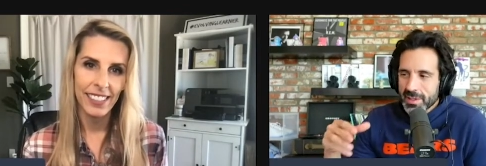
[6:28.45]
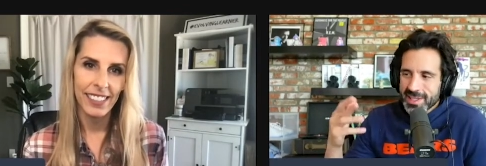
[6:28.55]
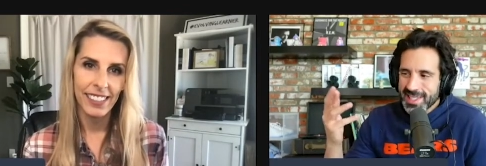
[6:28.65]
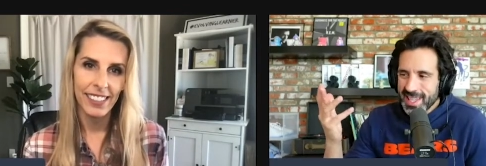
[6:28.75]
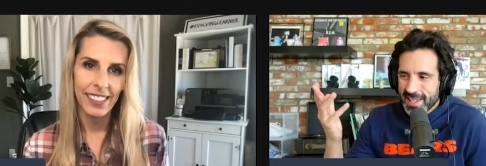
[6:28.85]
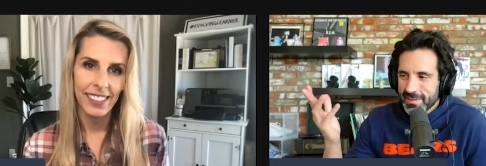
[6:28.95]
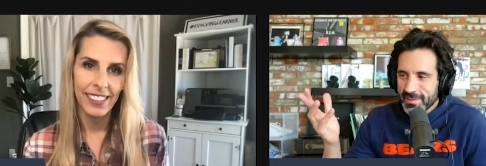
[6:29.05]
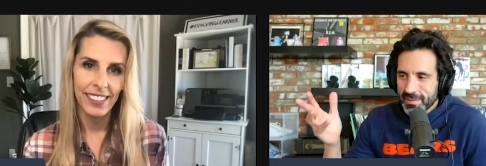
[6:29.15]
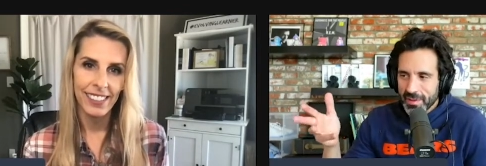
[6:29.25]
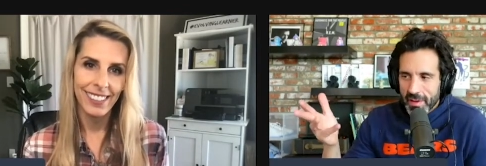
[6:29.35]
Speaker 1: it's like
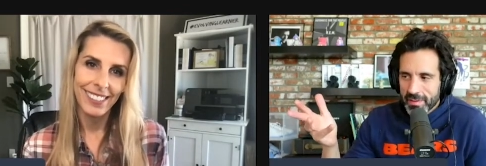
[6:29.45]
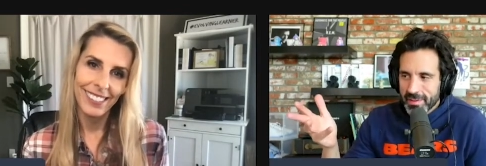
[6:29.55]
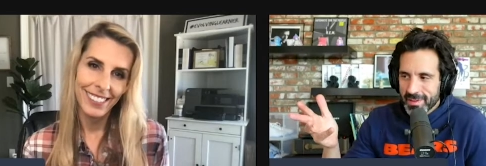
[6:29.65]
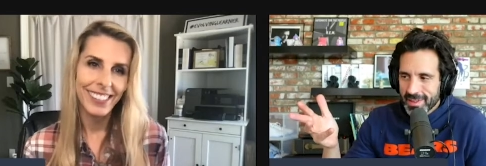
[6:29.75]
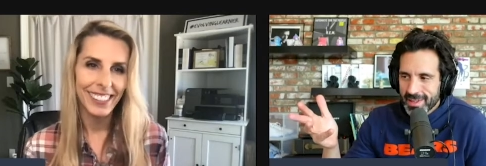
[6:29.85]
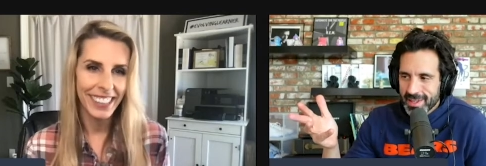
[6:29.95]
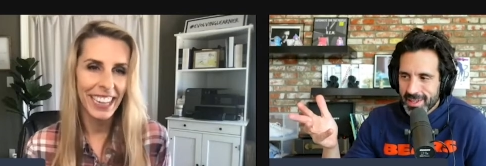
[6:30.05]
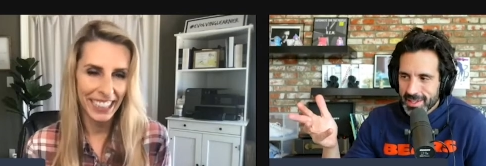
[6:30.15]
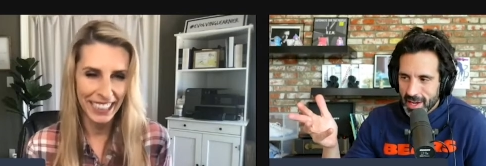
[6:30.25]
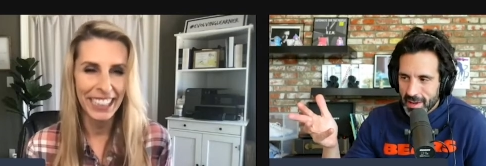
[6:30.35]
fluff,
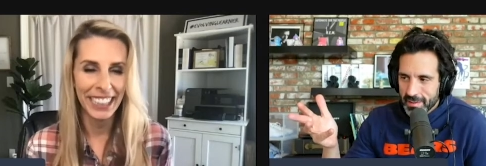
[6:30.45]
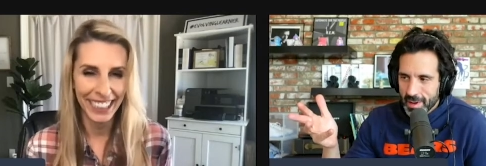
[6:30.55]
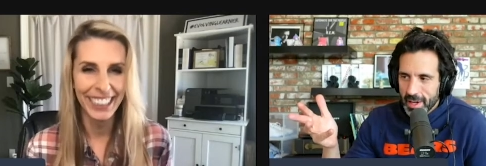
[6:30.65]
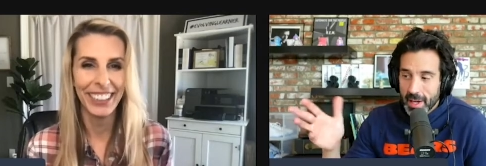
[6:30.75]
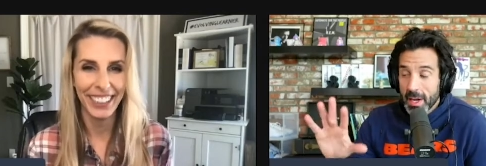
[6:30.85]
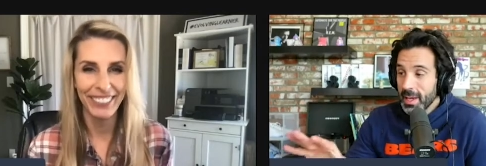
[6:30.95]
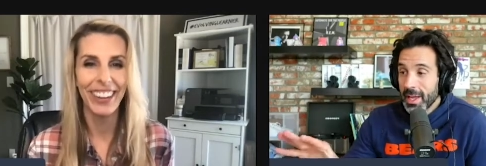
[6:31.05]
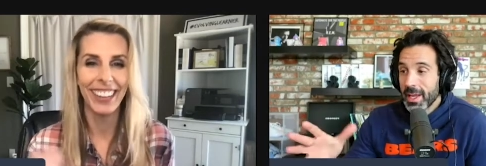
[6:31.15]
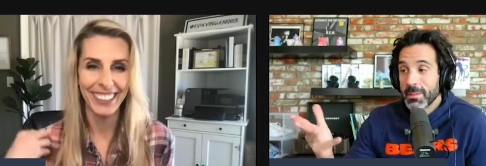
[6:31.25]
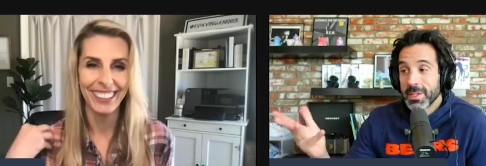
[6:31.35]
stuff, right? And like
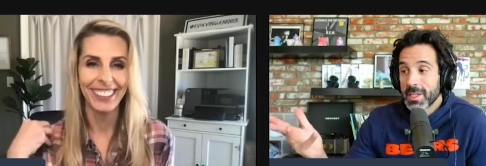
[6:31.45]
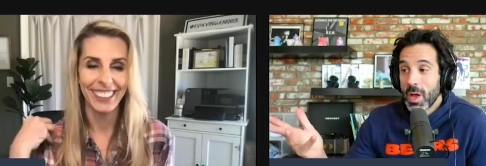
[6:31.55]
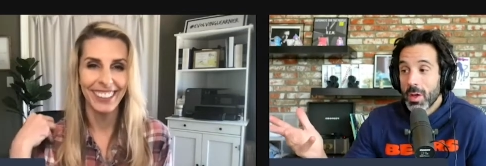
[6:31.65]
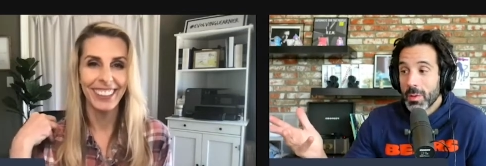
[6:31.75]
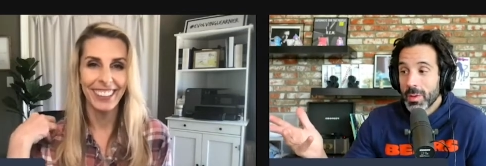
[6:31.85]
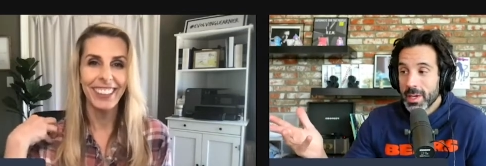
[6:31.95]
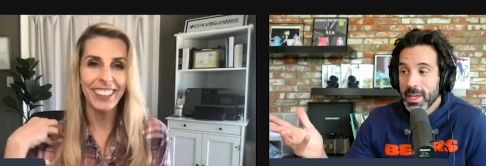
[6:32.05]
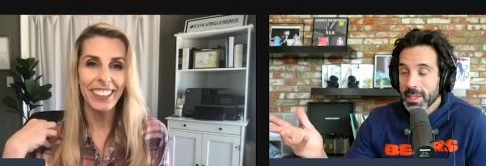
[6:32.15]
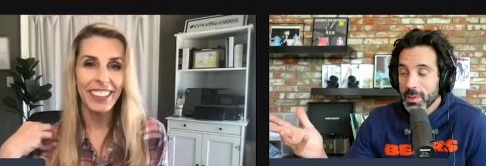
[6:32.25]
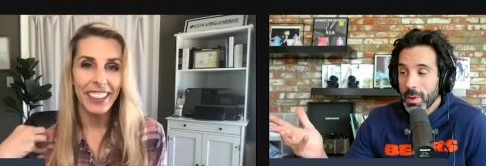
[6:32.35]
right. I'm just calling what it
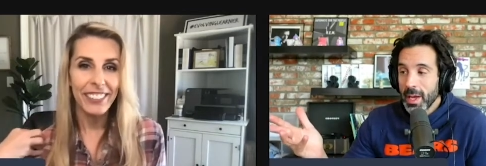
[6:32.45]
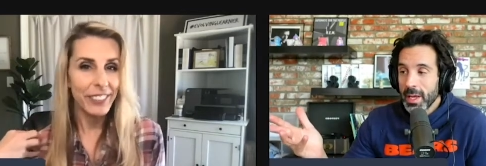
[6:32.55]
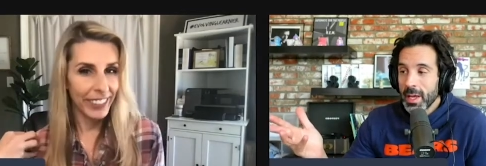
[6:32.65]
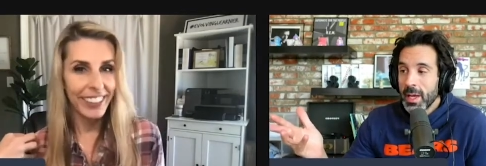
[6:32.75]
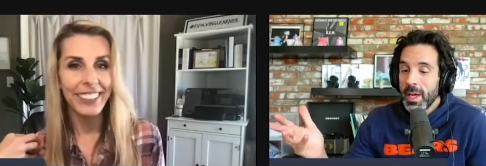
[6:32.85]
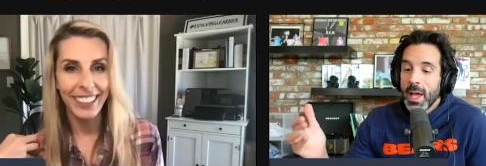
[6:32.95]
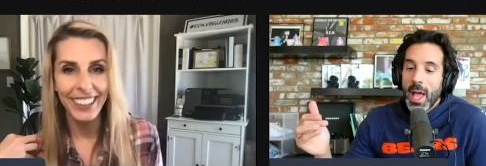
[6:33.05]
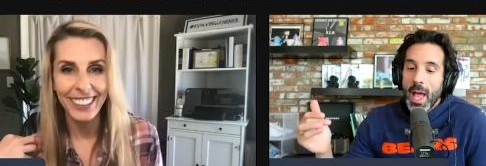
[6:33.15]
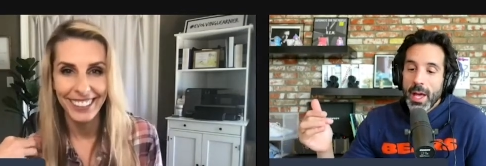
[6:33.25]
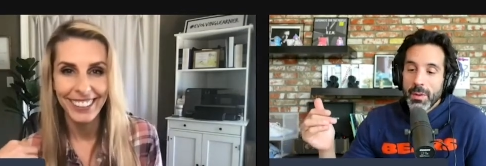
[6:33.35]
is, right? Sure, yeah.
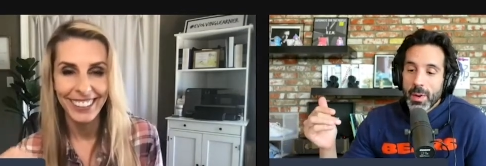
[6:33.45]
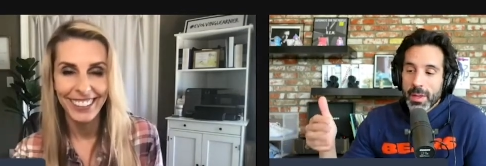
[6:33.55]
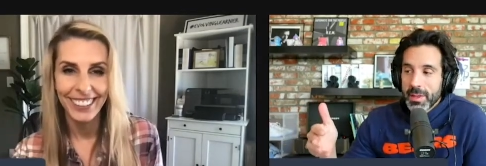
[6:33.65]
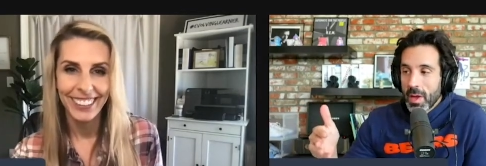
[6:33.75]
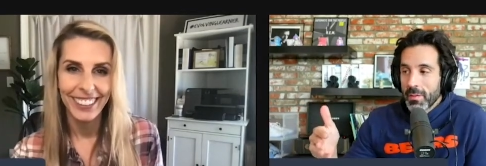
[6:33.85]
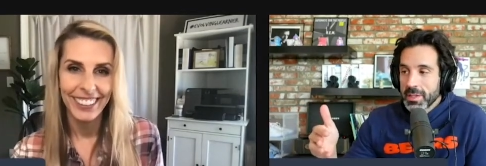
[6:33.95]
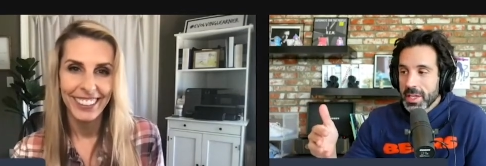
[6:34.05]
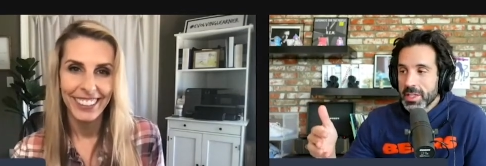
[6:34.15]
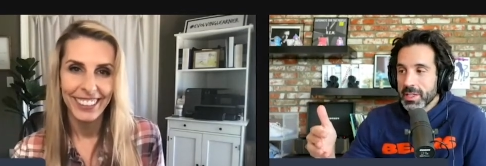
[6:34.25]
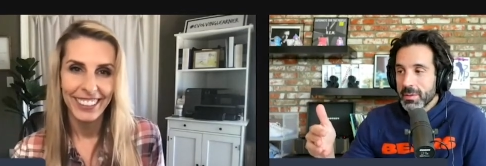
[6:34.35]
And one of the
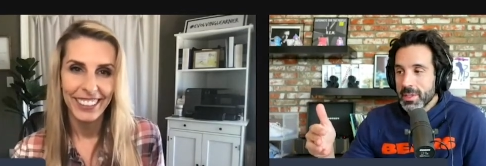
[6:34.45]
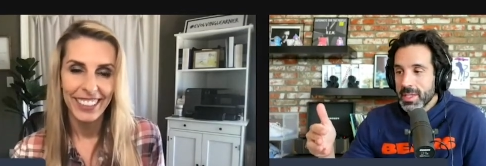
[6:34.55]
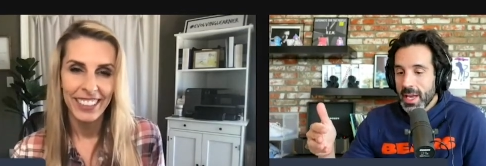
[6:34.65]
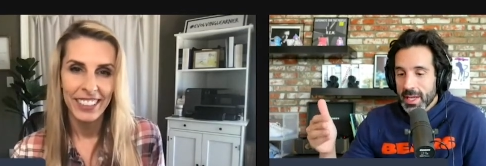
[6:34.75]
conversations that we said is